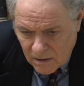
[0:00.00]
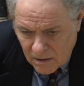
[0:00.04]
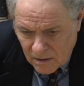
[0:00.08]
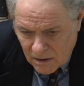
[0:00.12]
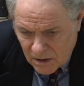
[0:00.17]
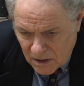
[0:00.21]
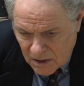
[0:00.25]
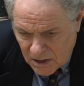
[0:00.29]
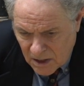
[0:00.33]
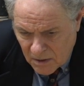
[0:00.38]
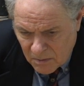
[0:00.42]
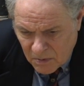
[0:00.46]

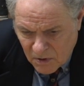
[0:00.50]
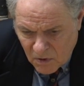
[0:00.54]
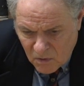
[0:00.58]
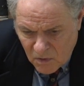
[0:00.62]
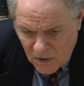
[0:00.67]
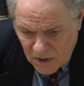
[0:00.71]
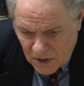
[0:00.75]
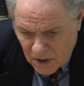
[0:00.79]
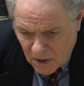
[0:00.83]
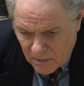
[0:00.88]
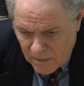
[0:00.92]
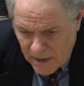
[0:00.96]
contemporary
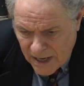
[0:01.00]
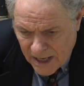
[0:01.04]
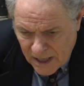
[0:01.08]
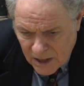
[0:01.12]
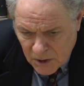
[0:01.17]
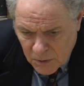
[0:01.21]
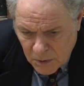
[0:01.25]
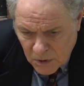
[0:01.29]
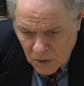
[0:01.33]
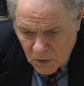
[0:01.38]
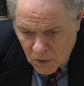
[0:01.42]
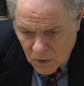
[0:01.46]
retail
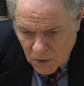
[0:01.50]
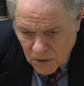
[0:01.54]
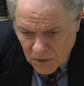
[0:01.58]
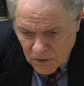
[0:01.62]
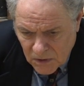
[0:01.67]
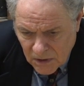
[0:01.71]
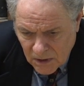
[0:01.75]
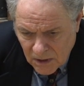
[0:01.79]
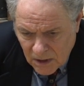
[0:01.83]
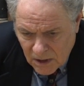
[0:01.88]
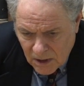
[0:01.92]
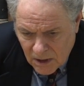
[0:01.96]
management
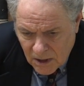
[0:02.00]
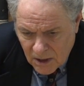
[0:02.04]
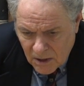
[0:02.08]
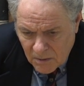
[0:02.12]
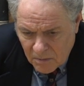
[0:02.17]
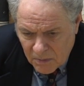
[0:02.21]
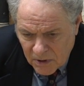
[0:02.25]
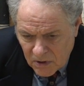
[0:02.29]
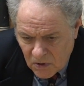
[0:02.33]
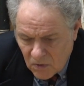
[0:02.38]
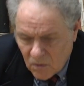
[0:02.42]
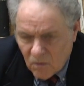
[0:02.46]
course.
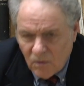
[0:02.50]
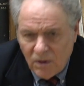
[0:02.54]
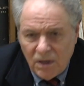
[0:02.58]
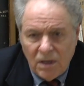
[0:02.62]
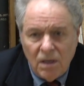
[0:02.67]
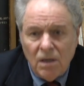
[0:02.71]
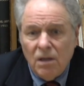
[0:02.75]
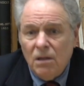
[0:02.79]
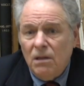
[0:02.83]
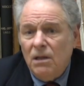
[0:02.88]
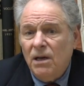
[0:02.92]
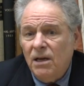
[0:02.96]
But you're
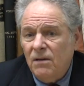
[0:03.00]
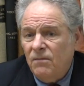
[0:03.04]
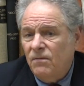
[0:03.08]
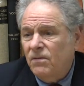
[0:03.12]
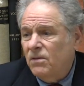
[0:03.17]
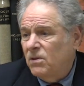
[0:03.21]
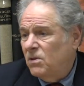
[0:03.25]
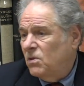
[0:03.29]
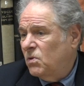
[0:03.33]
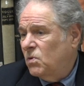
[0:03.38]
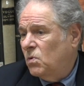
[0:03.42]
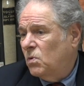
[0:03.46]
reading a lot for
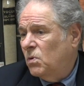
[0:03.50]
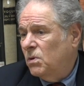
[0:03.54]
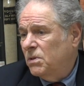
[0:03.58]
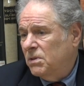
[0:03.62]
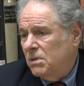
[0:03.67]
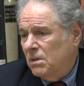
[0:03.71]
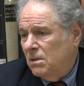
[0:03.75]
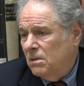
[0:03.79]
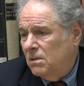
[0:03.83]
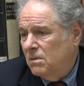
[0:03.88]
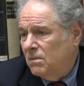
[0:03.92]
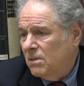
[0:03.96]
these
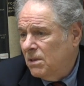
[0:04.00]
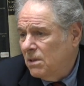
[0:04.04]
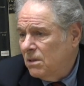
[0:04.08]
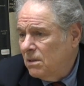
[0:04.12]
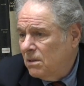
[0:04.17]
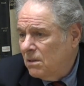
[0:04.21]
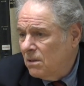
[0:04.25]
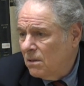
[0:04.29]
courses, right?